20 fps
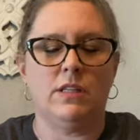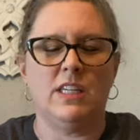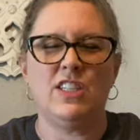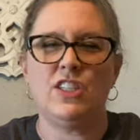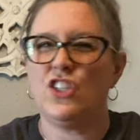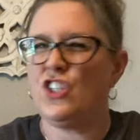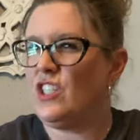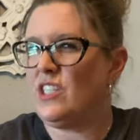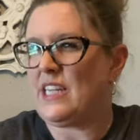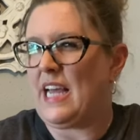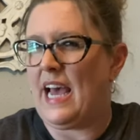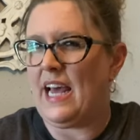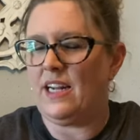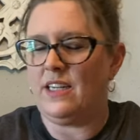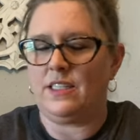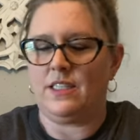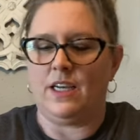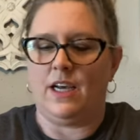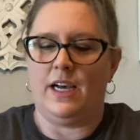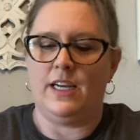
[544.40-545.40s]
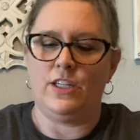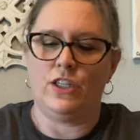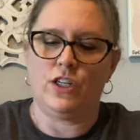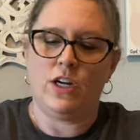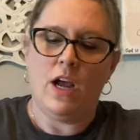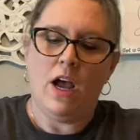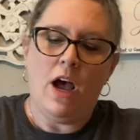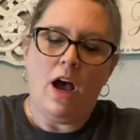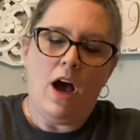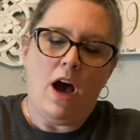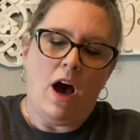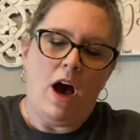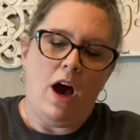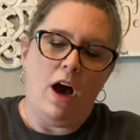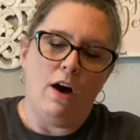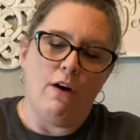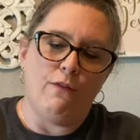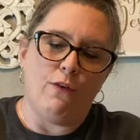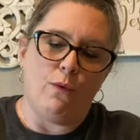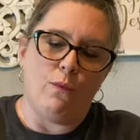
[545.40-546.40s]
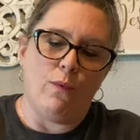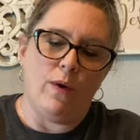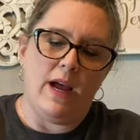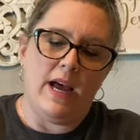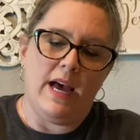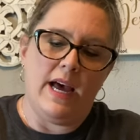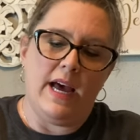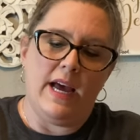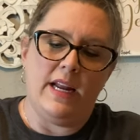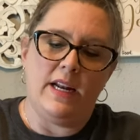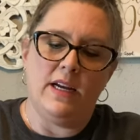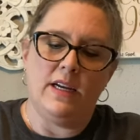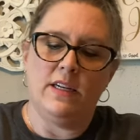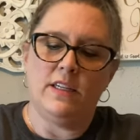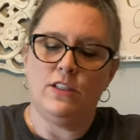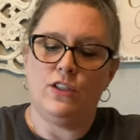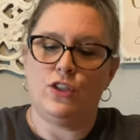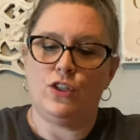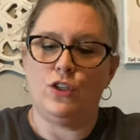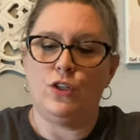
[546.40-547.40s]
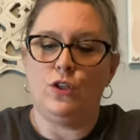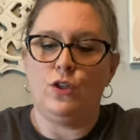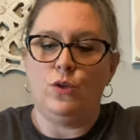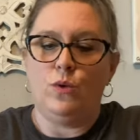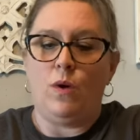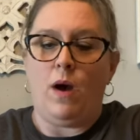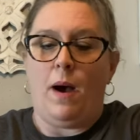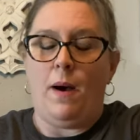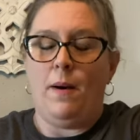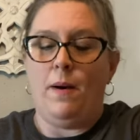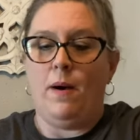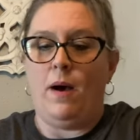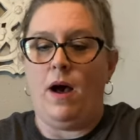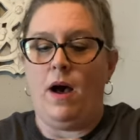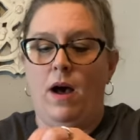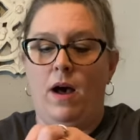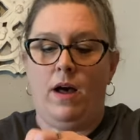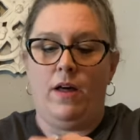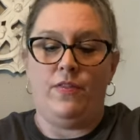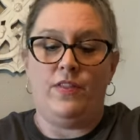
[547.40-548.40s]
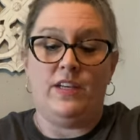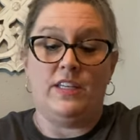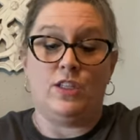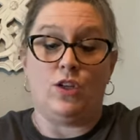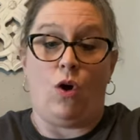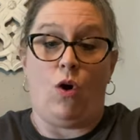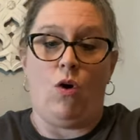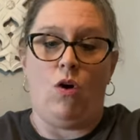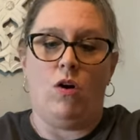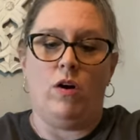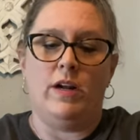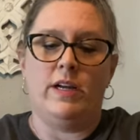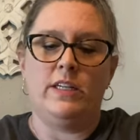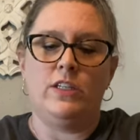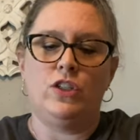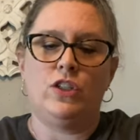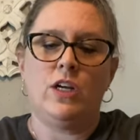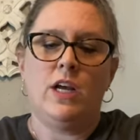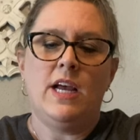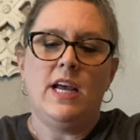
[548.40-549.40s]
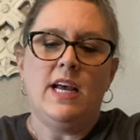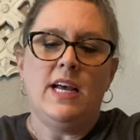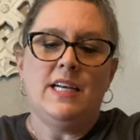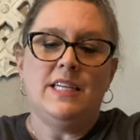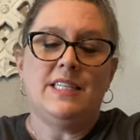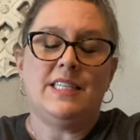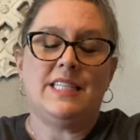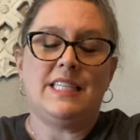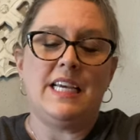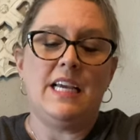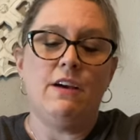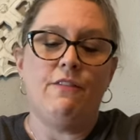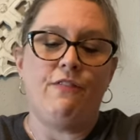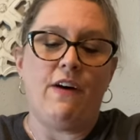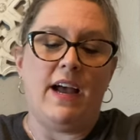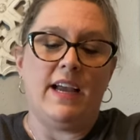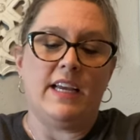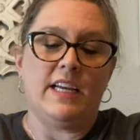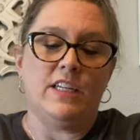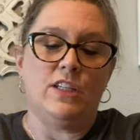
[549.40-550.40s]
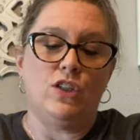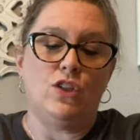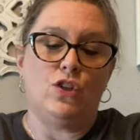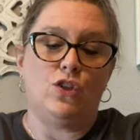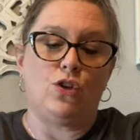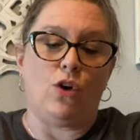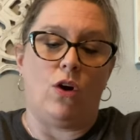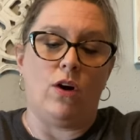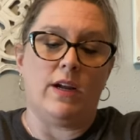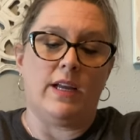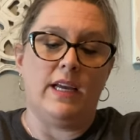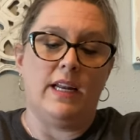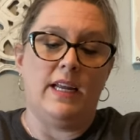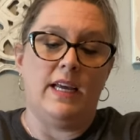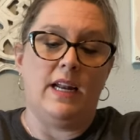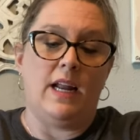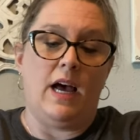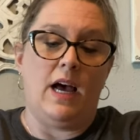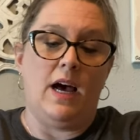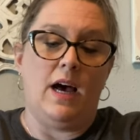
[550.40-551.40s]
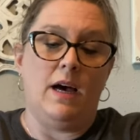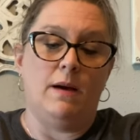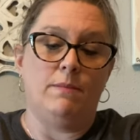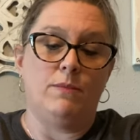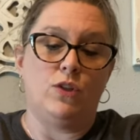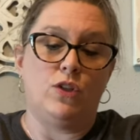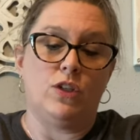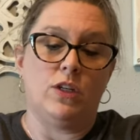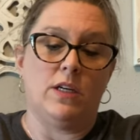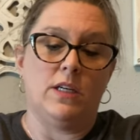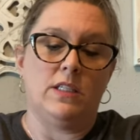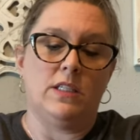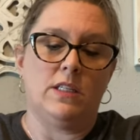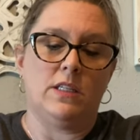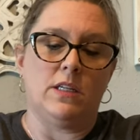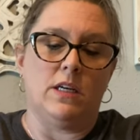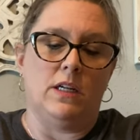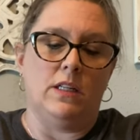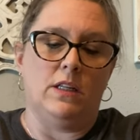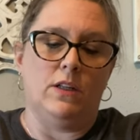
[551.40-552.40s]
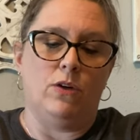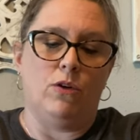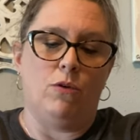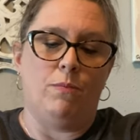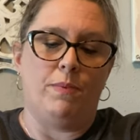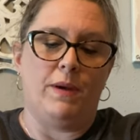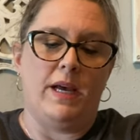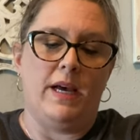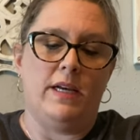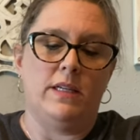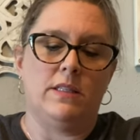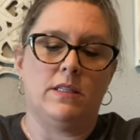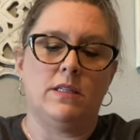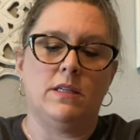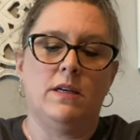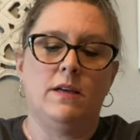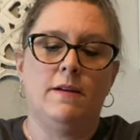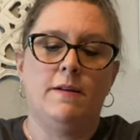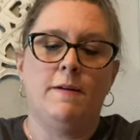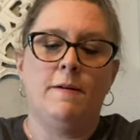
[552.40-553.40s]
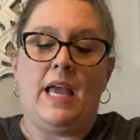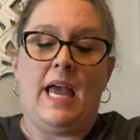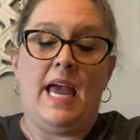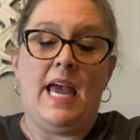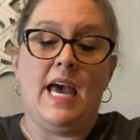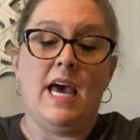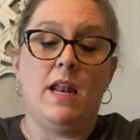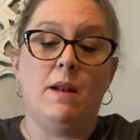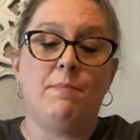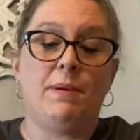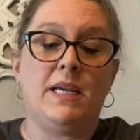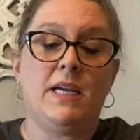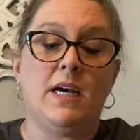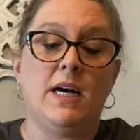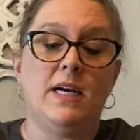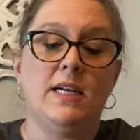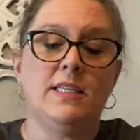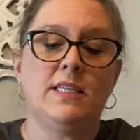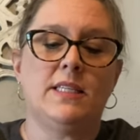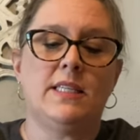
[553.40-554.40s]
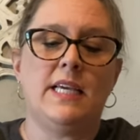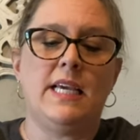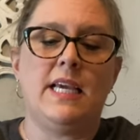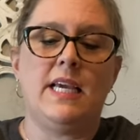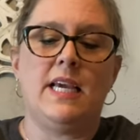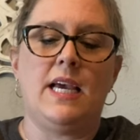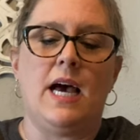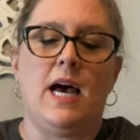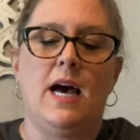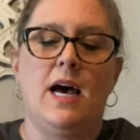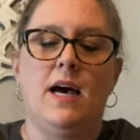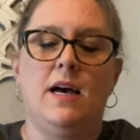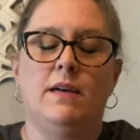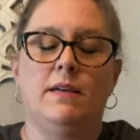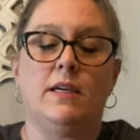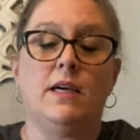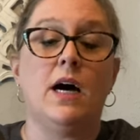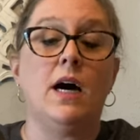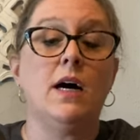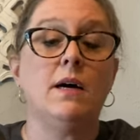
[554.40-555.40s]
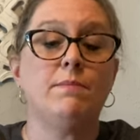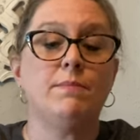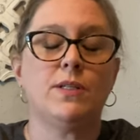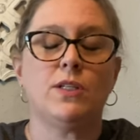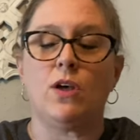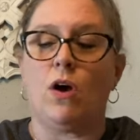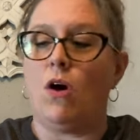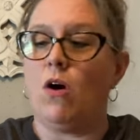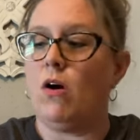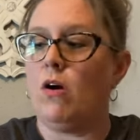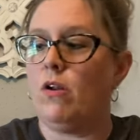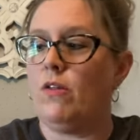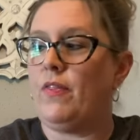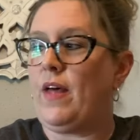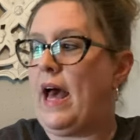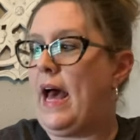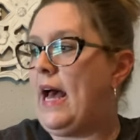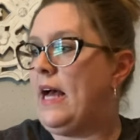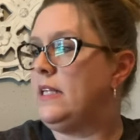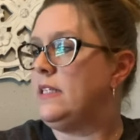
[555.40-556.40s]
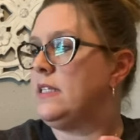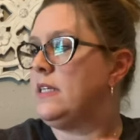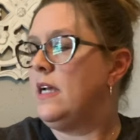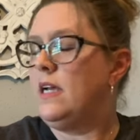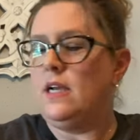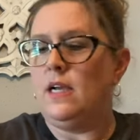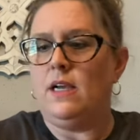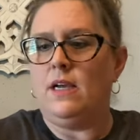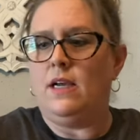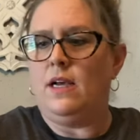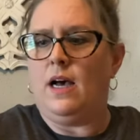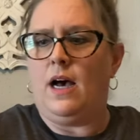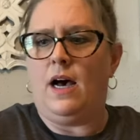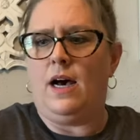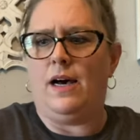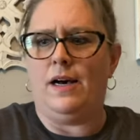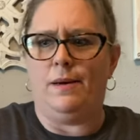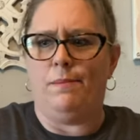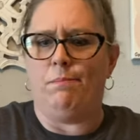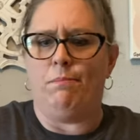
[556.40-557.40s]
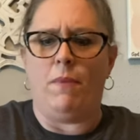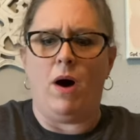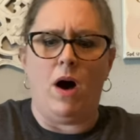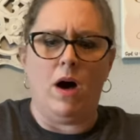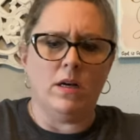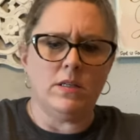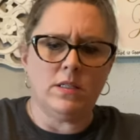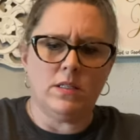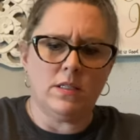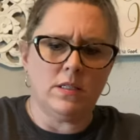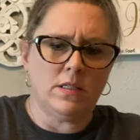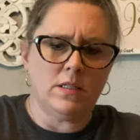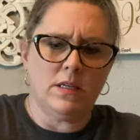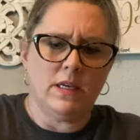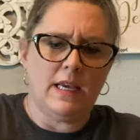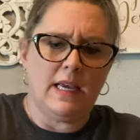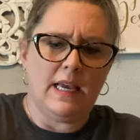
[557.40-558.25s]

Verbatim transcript: Let's just add a touch of red to uh, this orange. See if I can darken it up just a little bit. And because the uh, cups are that uh, moss,